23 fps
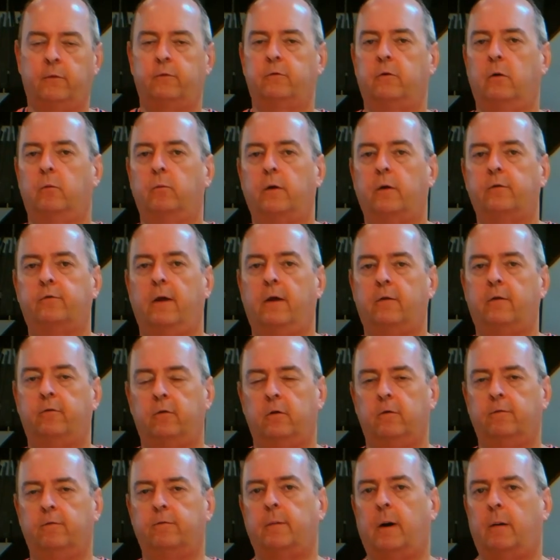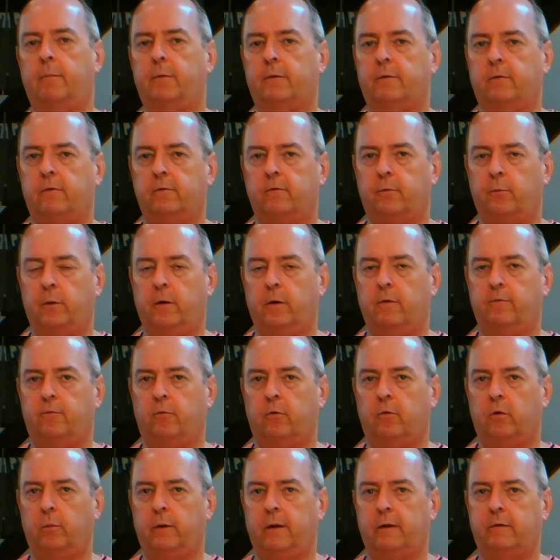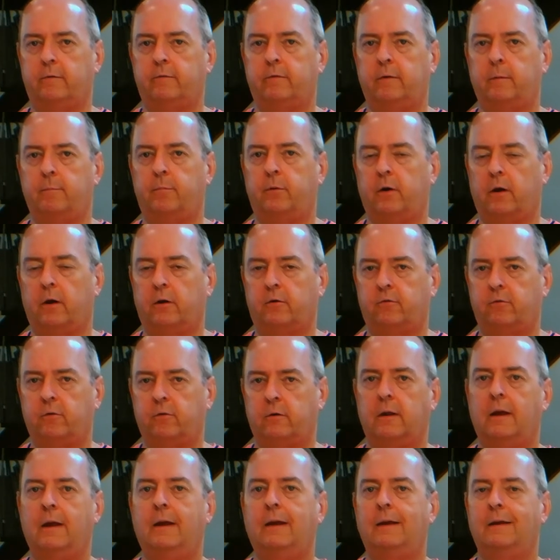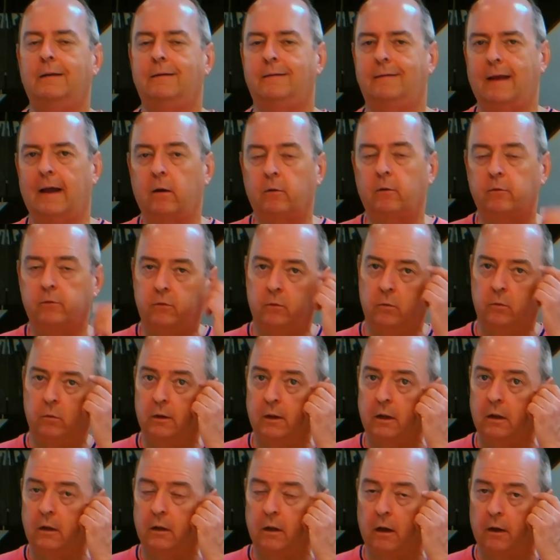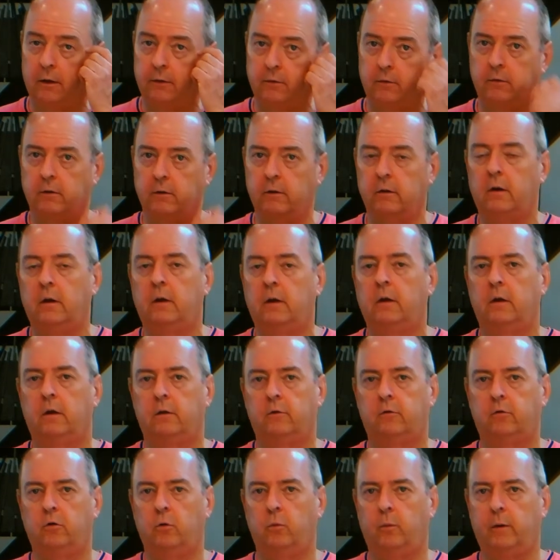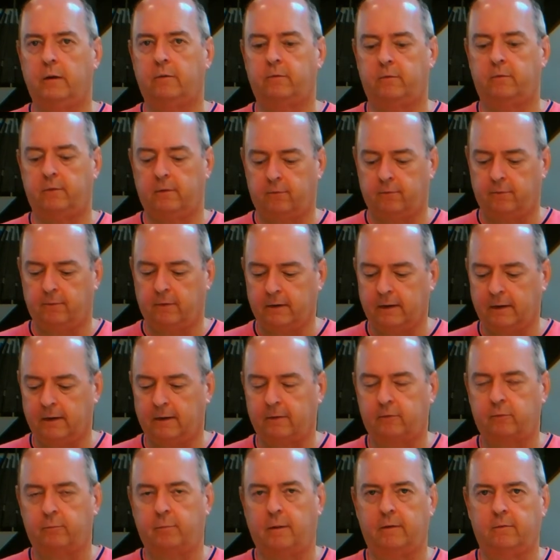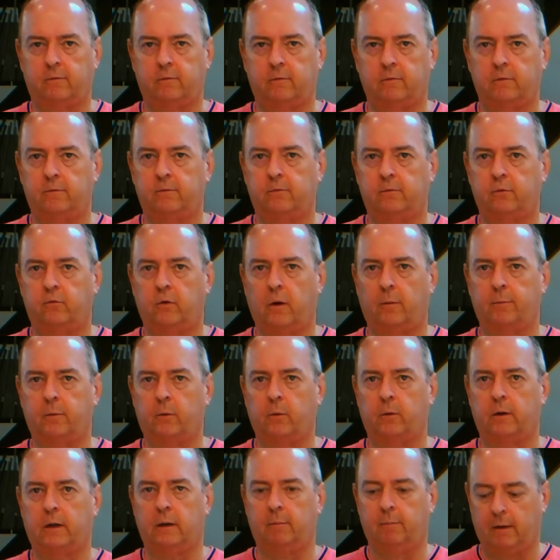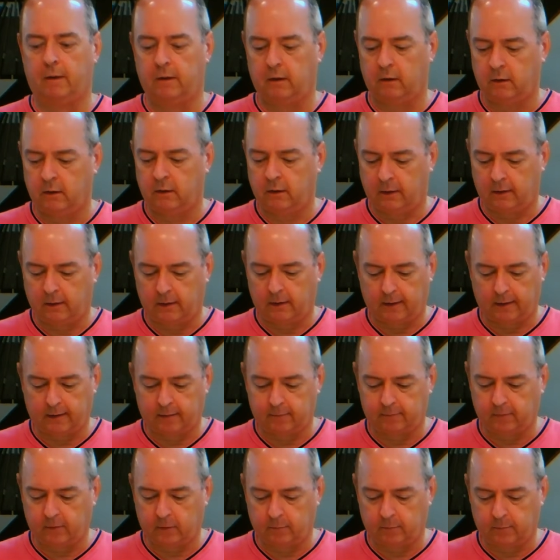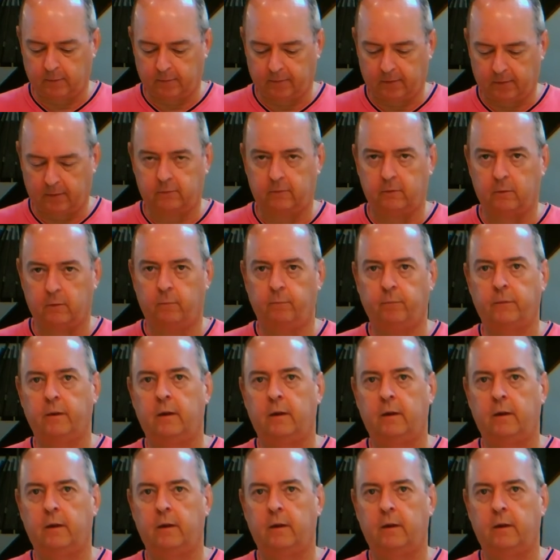So rush takes you from Hubbardton's three to four weeks in production down to a little under two weeks. It's very inexpensive, so drop a quick email and I can tell you about that too.